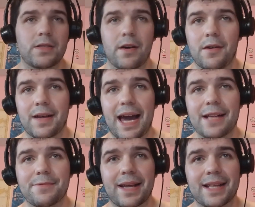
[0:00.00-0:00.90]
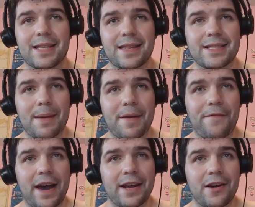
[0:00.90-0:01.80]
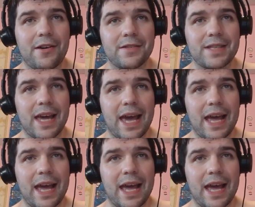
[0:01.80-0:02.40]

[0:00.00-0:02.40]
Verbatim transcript: So, guys, we get to the semifinals